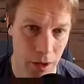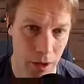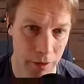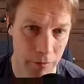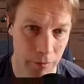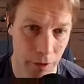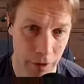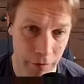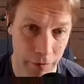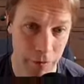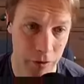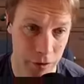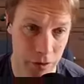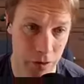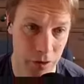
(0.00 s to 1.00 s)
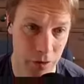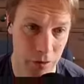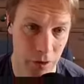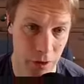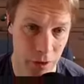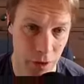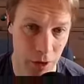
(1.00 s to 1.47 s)
reference
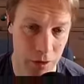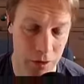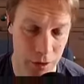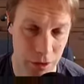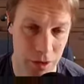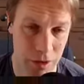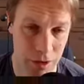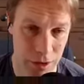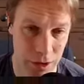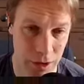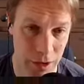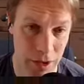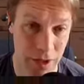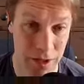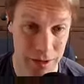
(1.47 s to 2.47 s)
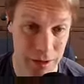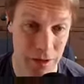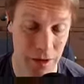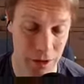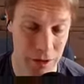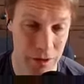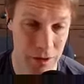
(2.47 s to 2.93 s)
to an unsized thing is
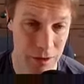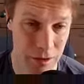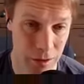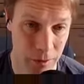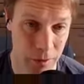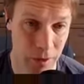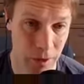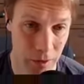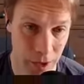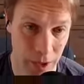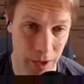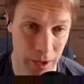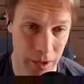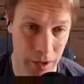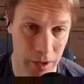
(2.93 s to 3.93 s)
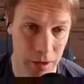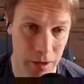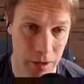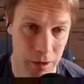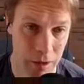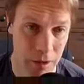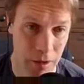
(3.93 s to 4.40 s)
sized, so we're okay.
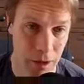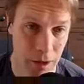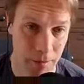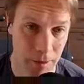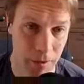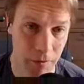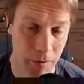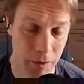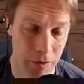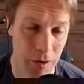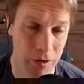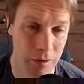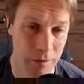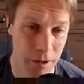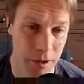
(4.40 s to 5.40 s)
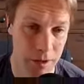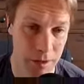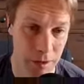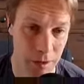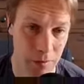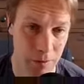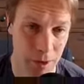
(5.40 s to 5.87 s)
If we tried to make this
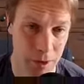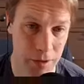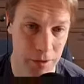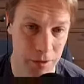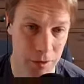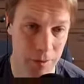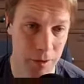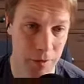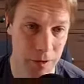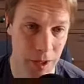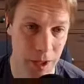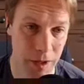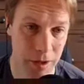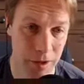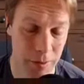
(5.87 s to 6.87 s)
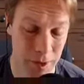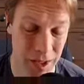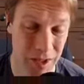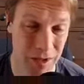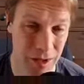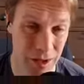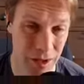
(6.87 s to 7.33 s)
code based on something that's actually
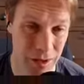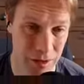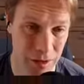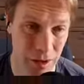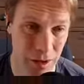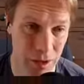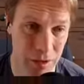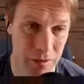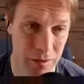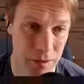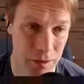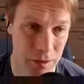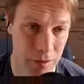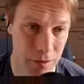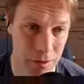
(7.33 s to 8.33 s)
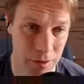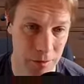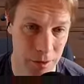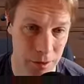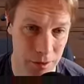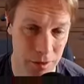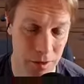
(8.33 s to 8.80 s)
potentially unsized because of the question
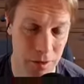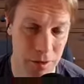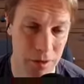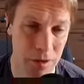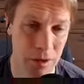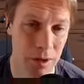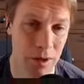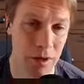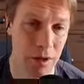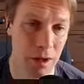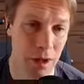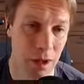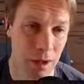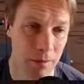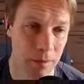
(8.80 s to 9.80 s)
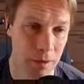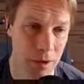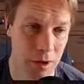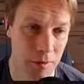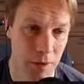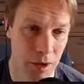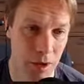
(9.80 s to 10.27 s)
mark sized, the
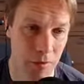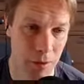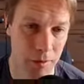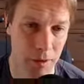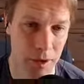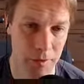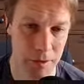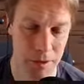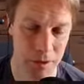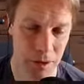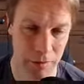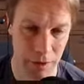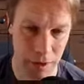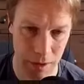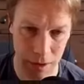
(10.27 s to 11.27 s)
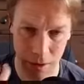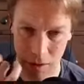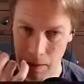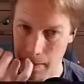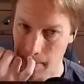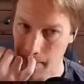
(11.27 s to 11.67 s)
compiler wouldn't be able to generate the code.